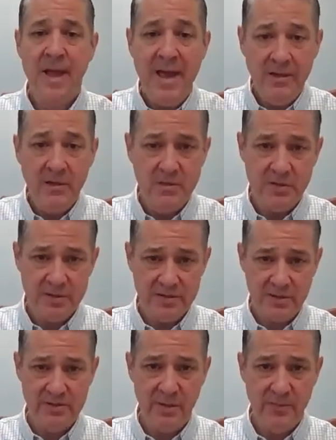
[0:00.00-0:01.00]
and
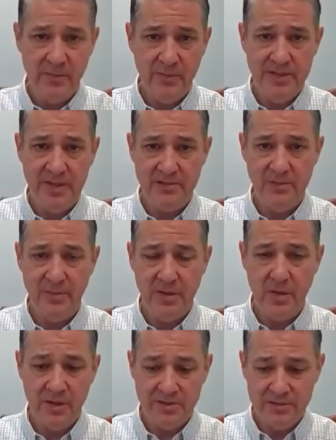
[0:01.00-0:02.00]
nutritional supplementation,
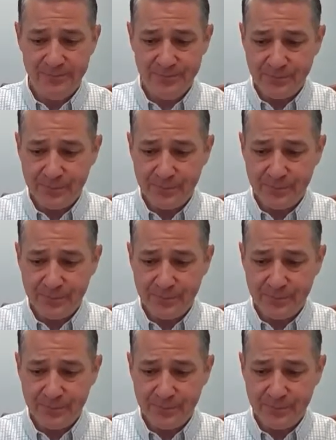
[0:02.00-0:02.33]
because